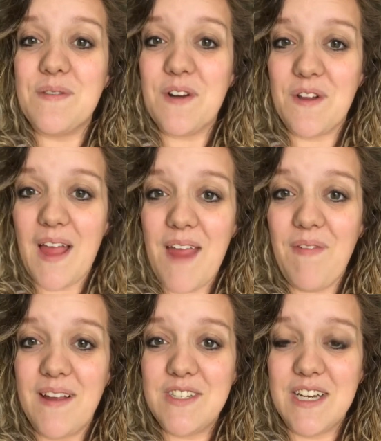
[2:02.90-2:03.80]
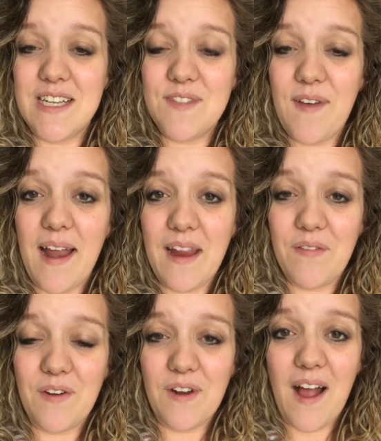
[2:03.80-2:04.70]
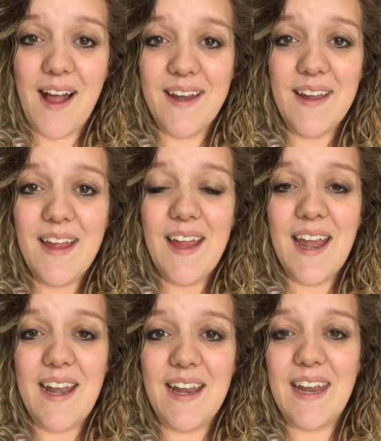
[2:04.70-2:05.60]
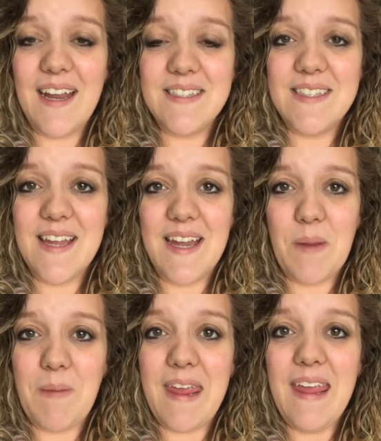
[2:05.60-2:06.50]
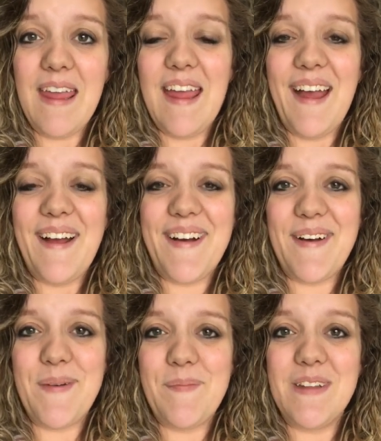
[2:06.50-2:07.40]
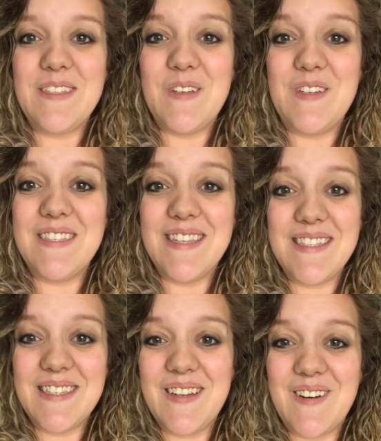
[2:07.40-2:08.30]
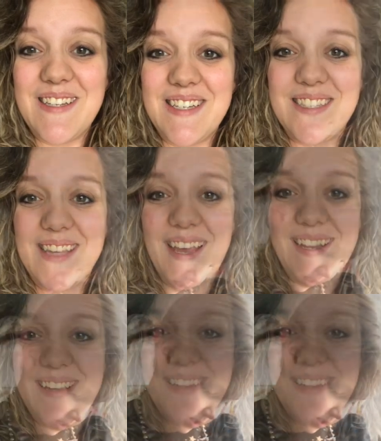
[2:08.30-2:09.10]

of her life as she's fighting for God and against the enemy um, so just listen to what she said